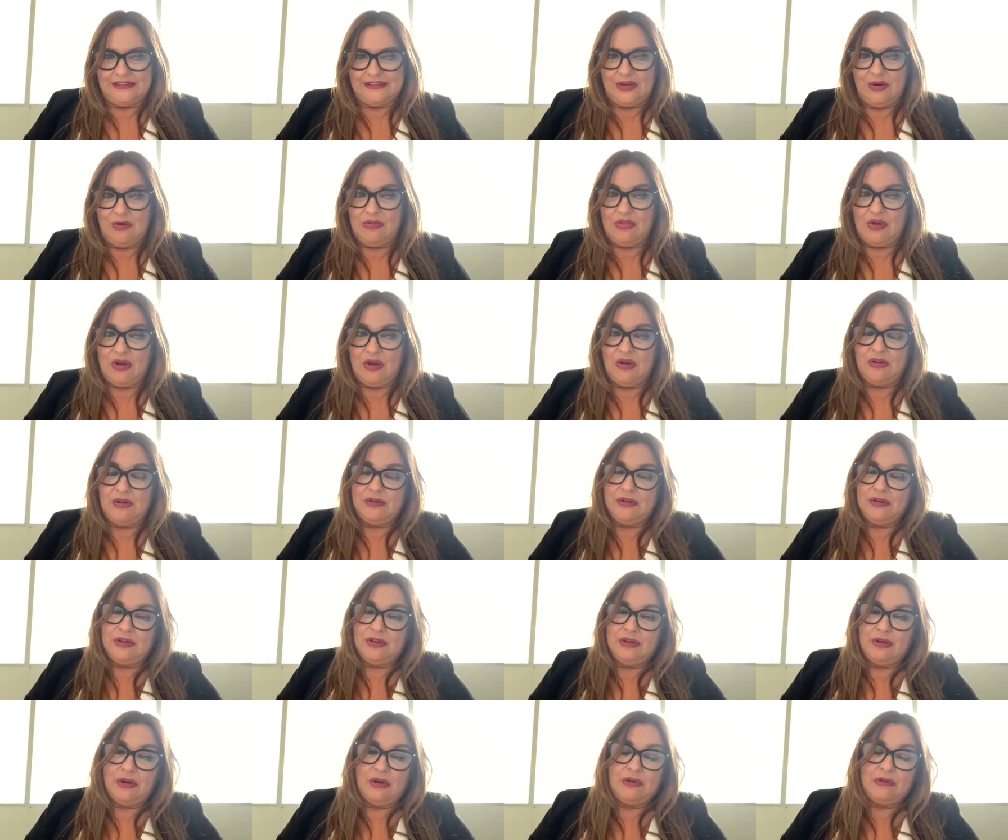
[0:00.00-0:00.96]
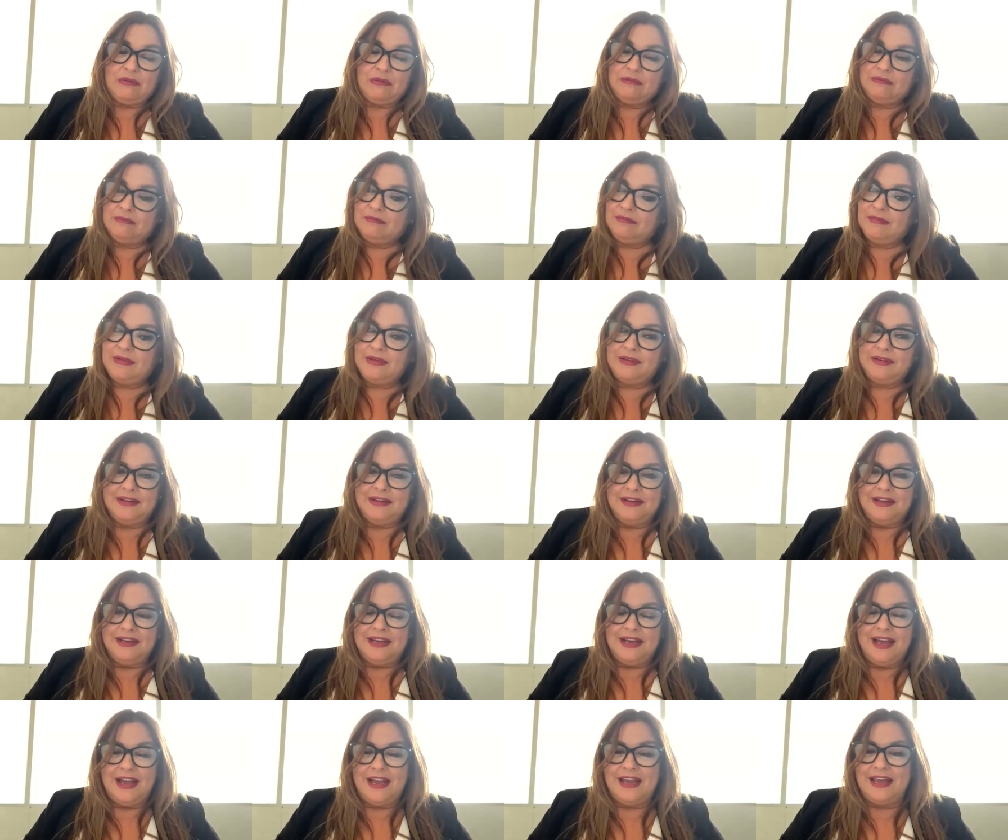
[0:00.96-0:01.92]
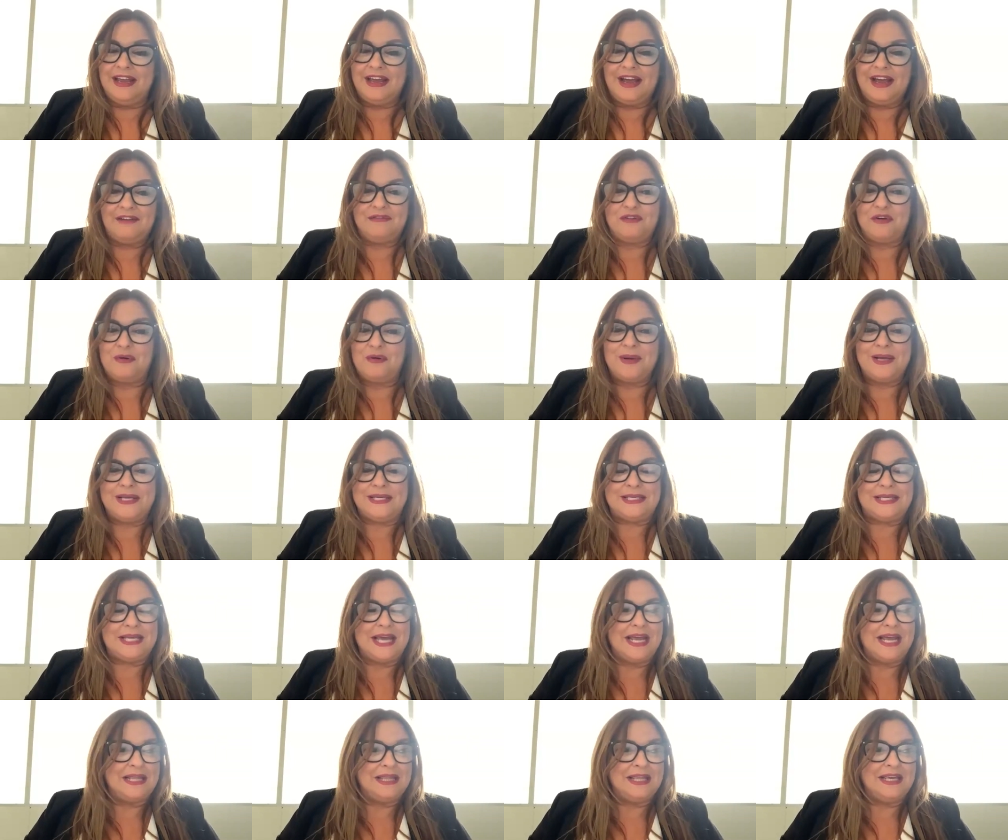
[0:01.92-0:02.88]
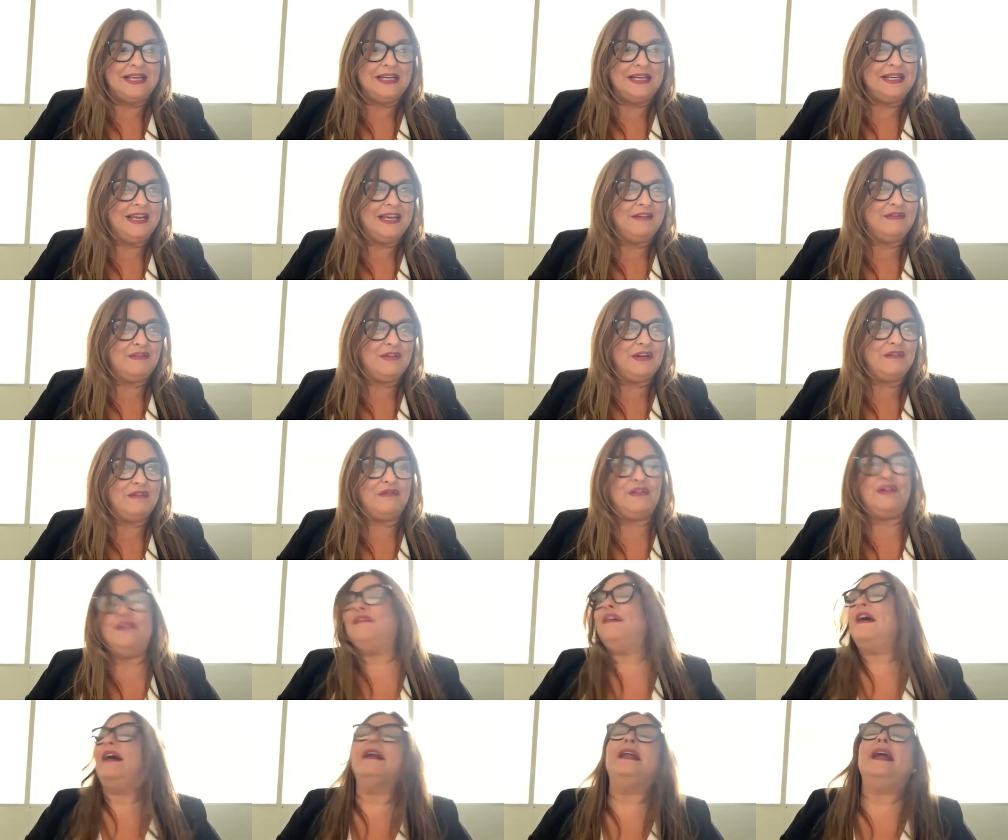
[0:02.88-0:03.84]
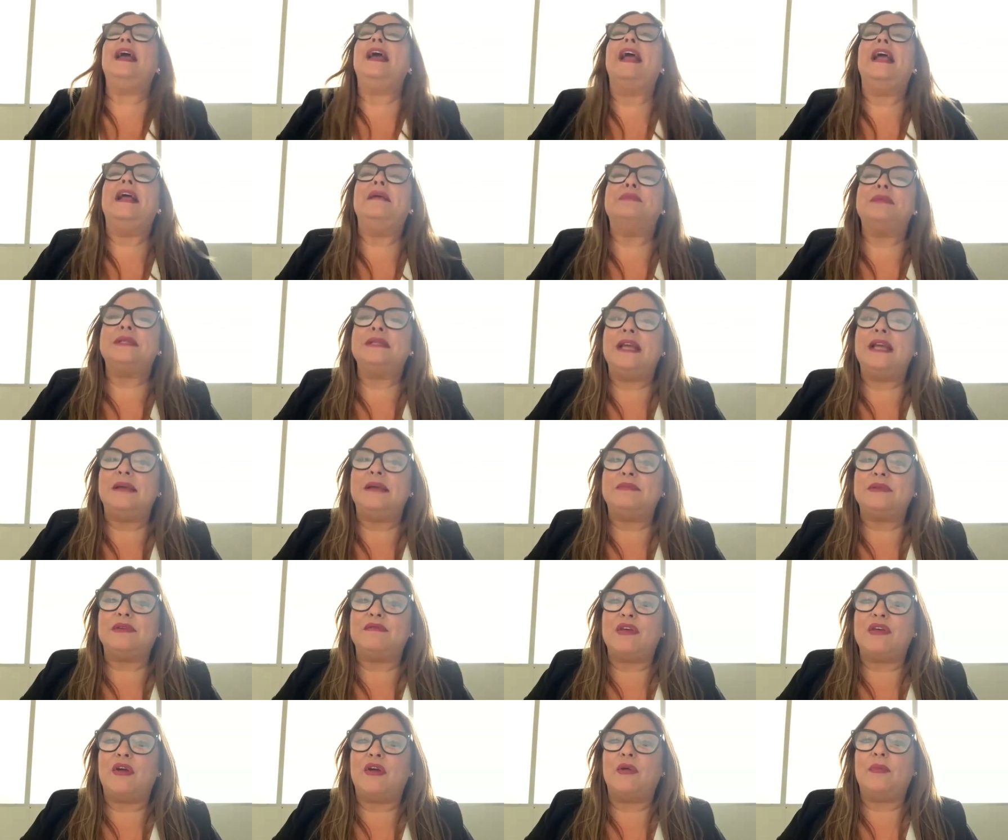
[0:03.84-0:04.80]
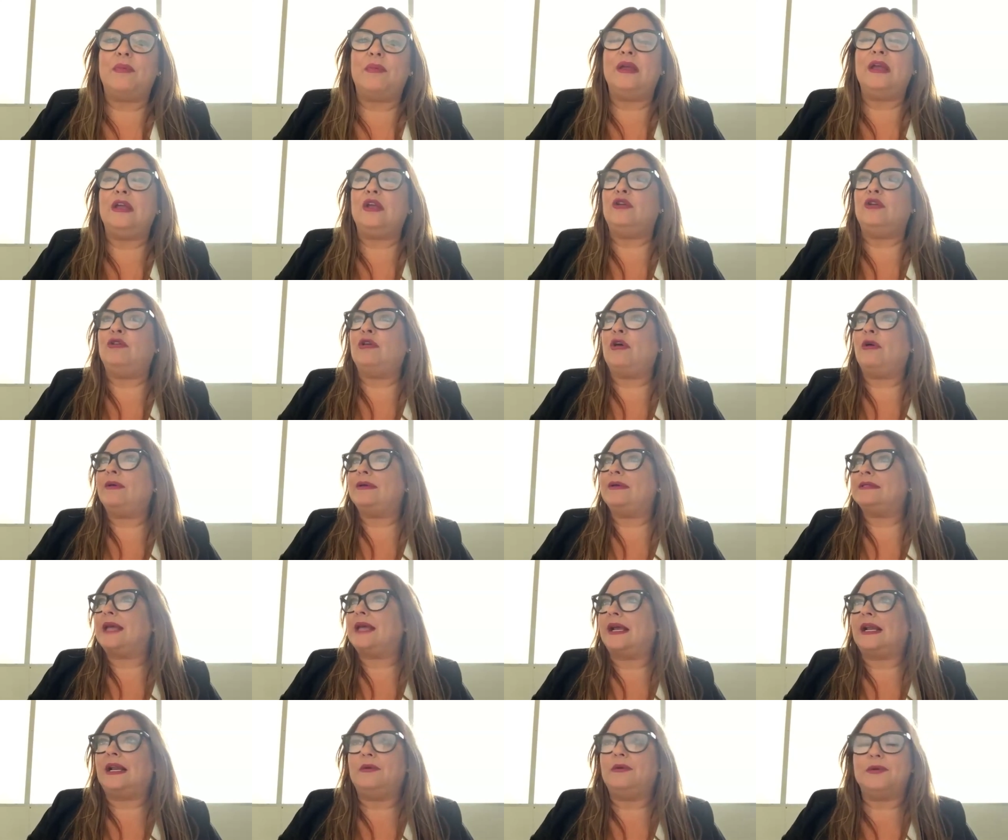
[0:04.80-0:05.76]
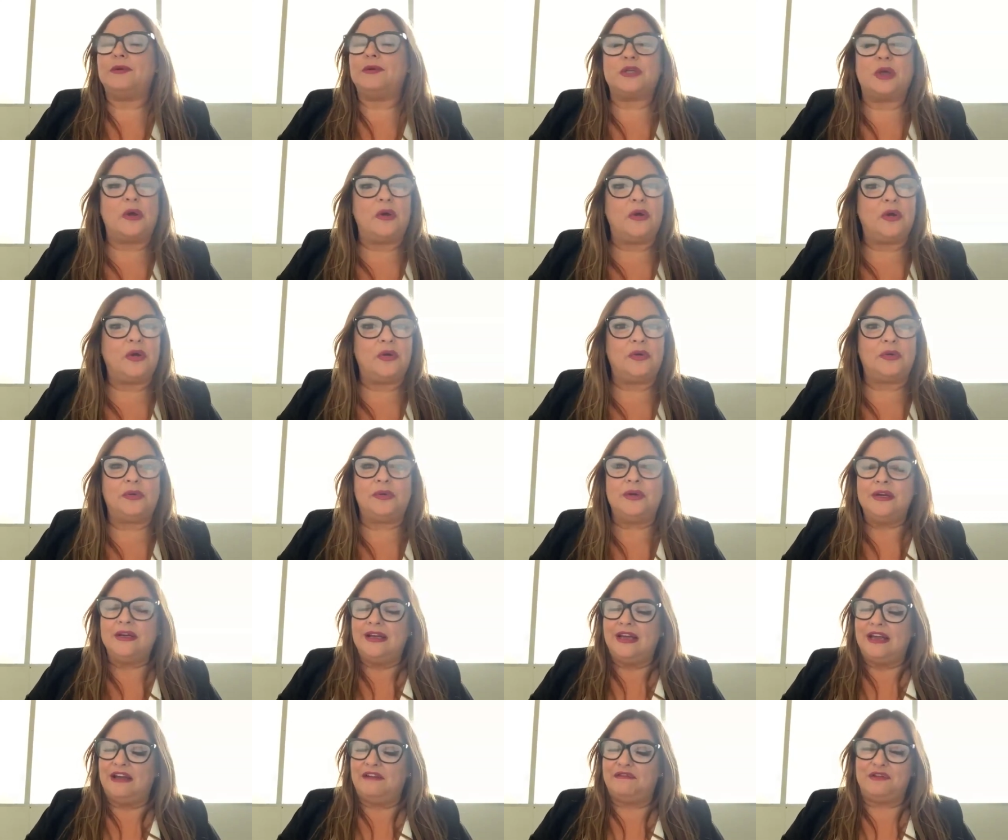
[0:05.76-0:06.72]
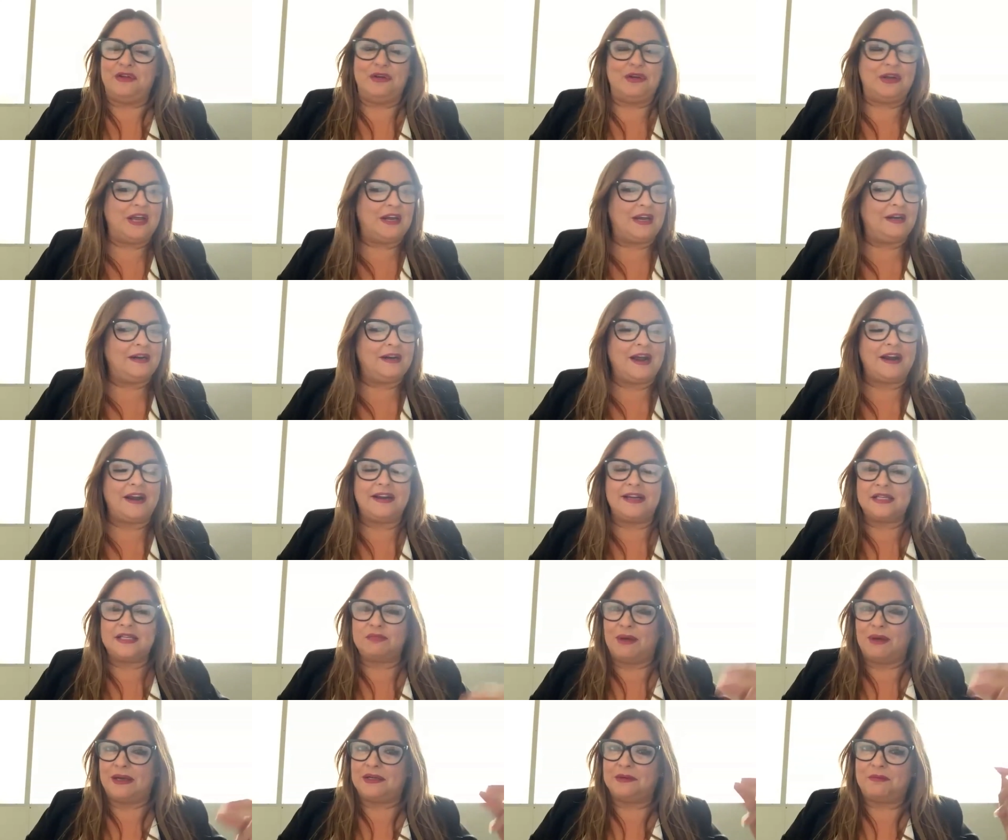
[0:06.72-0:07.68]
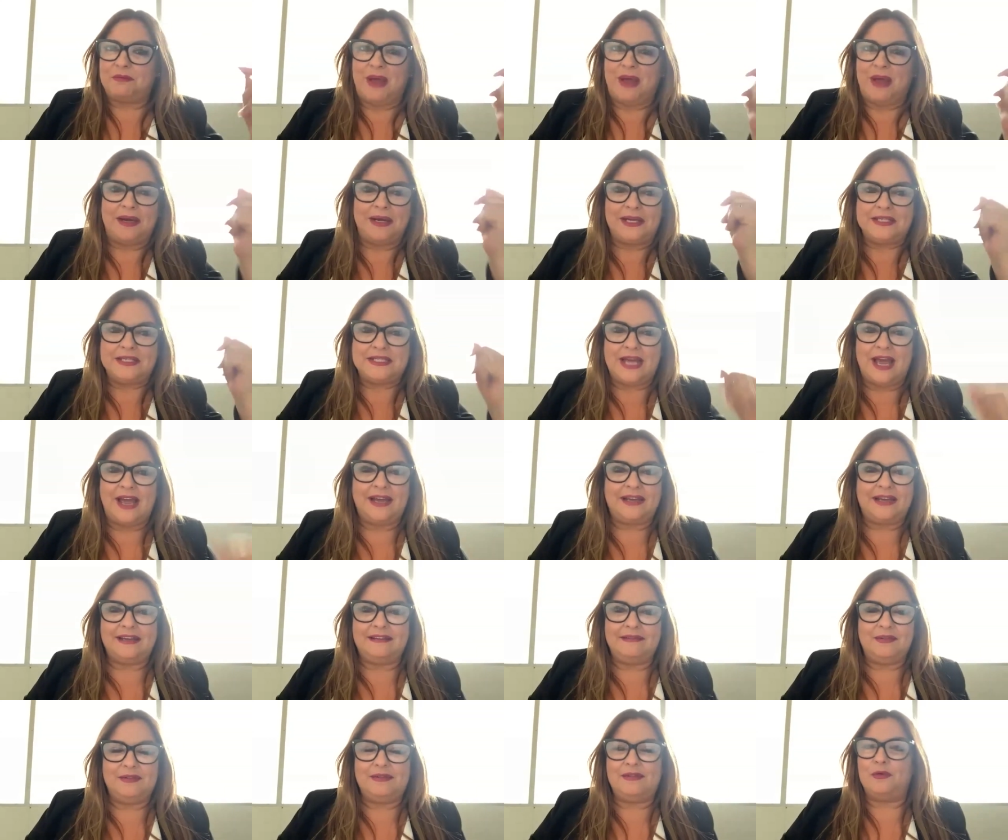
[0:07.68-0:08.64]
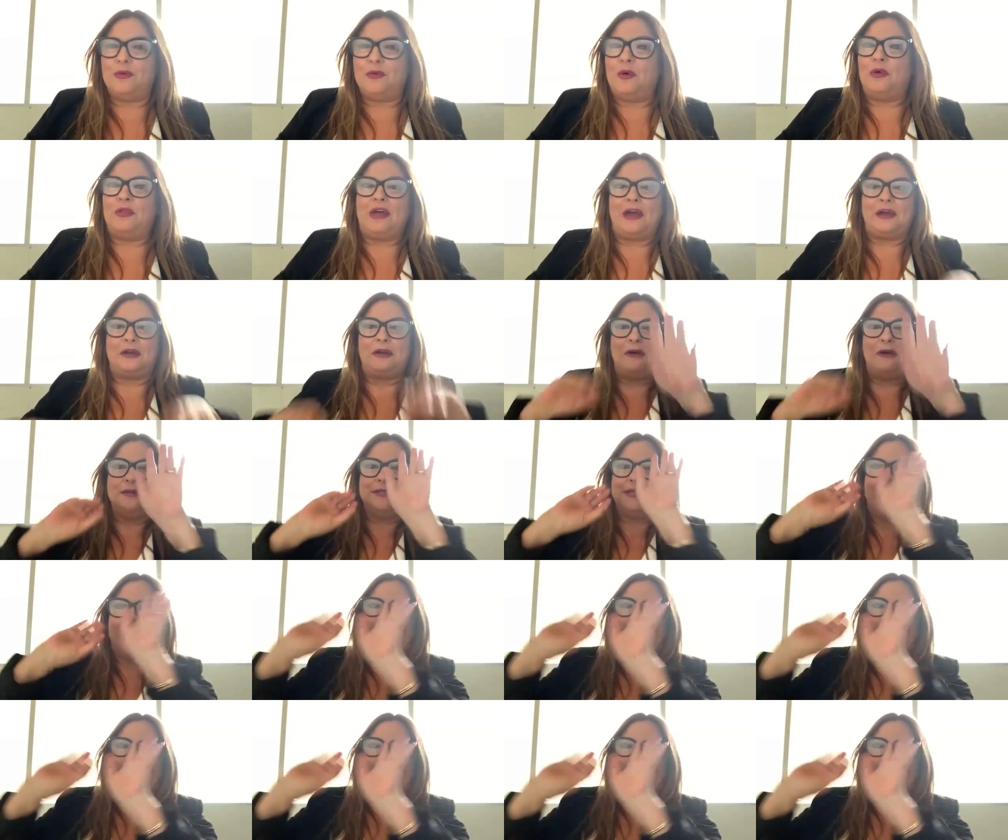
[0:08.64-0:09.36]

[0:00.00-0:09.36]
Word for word: Although, you know, it, I've always said that even if you've had heaps and heaps of therapy and you know exactly what's going on, if you get an unexpected panic attack, all that goes